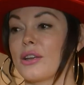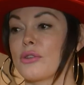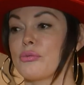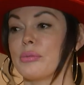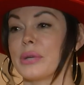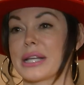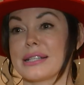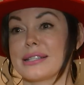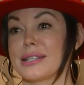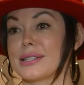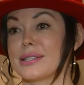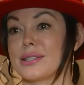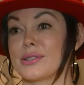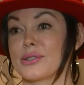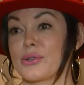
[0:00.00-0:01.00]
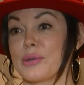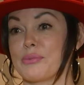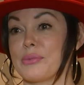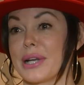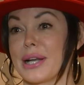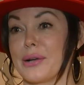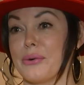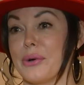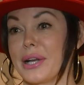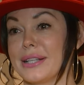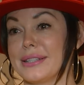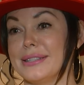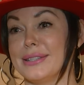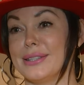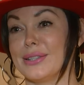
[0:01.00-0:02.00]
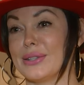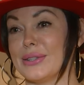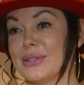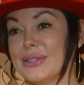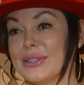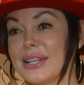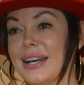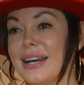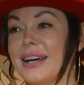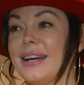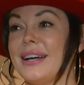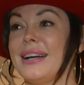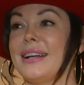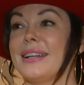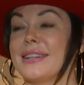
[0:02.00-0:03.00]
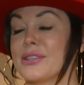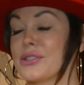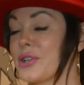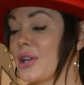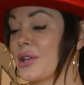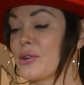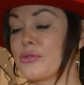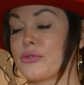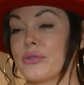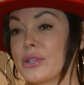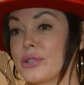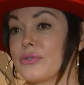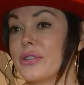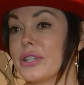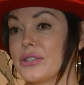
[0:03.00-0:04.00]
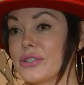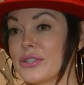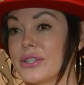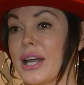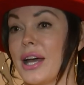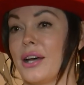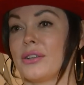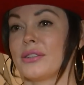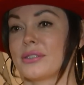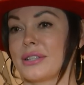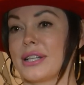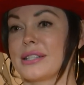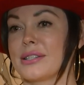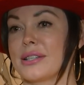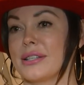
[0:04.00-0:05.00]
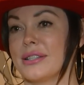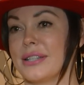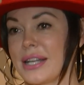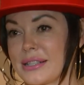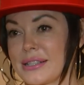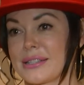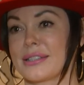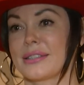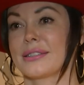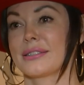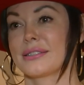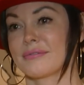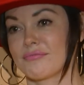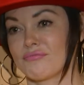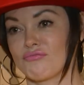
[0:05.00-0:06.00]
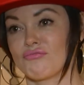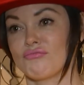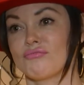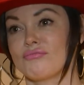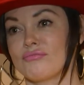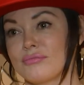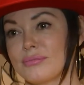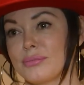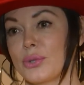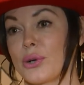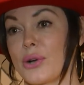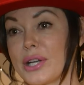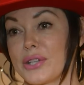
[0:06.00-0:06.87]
Because that's the script that I wanted to do. There's features now. That's the next progression.